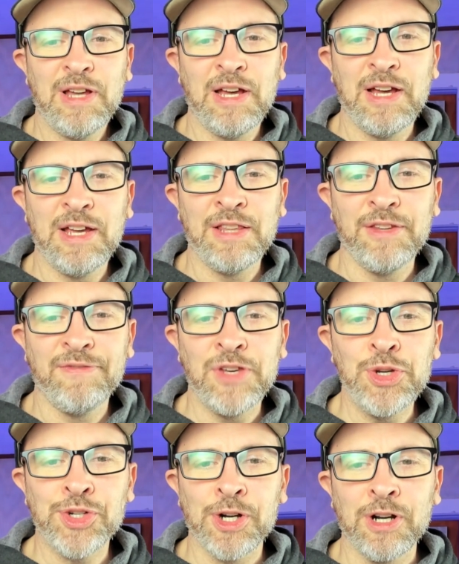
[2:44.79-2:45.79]
in the
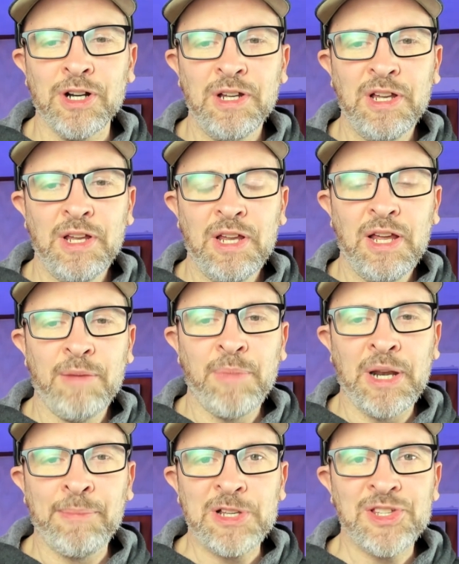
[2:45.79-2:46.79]
future,
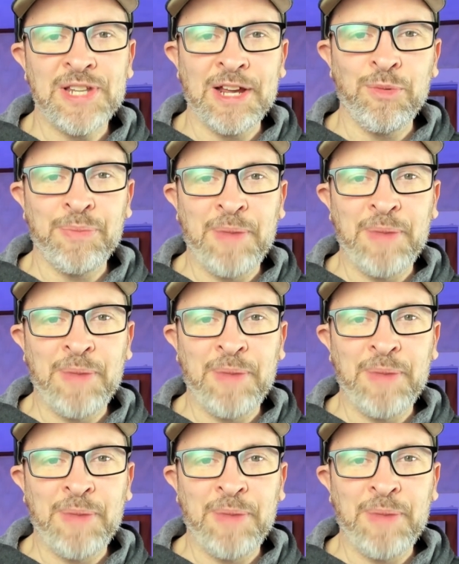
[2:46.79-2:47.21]
but I'm going to stick with